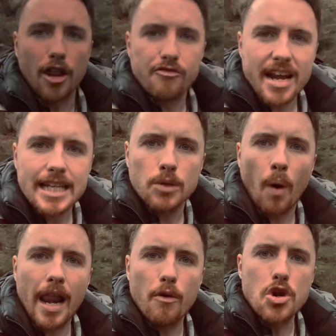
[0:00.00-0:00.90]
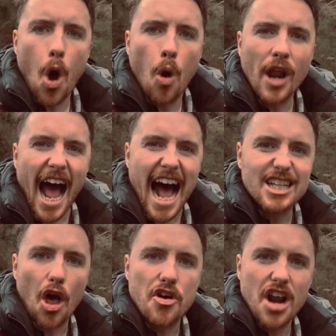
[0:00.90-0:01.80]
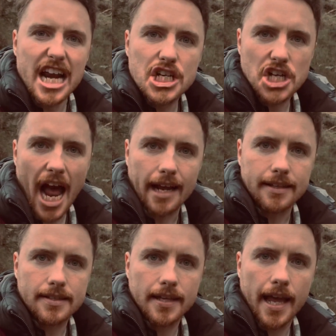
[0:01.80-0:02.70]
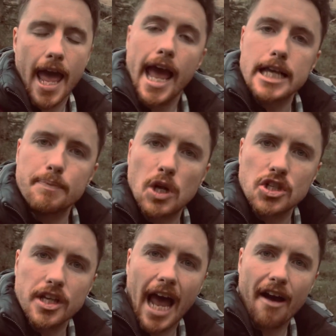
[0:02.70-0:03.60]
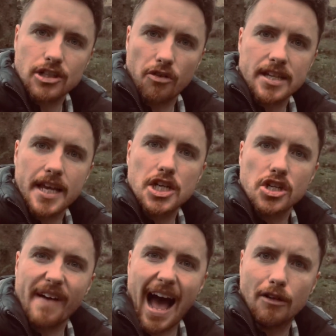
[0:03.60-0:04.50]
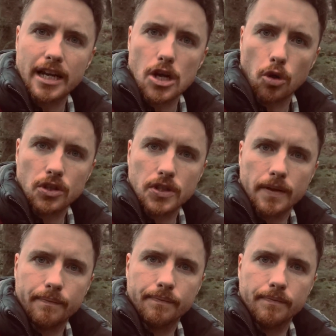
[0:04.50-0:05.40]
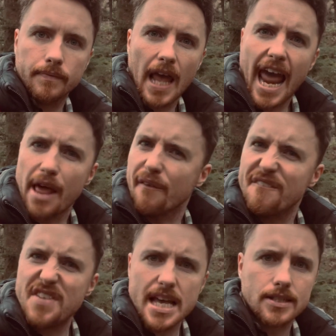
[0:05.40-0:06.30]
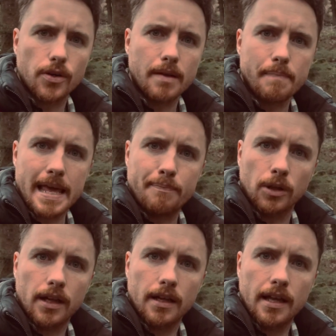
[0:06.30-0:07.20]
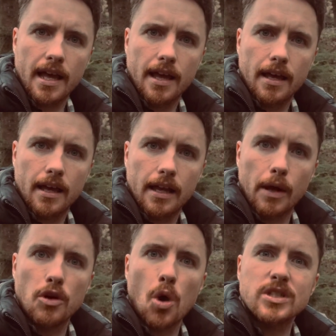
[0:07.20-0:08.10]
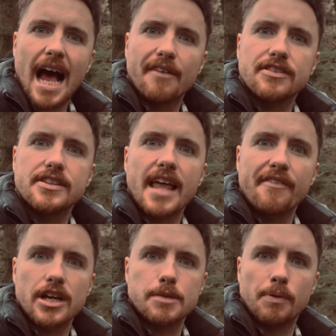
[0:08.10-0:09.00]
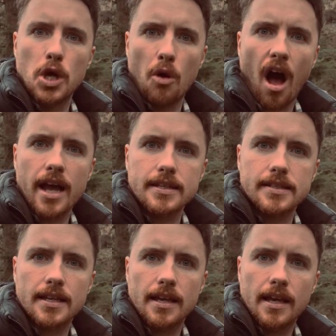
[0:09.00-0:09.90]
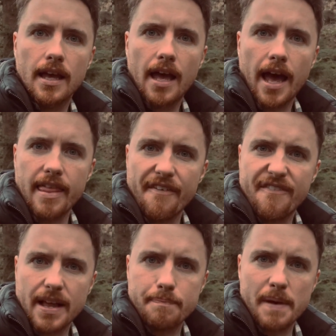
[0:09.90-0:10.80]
the reason why they were known as Red Shanks is because of the characterisation of how they looked. They were fierce looking people. They were known to have devilish blue eyes, and their thick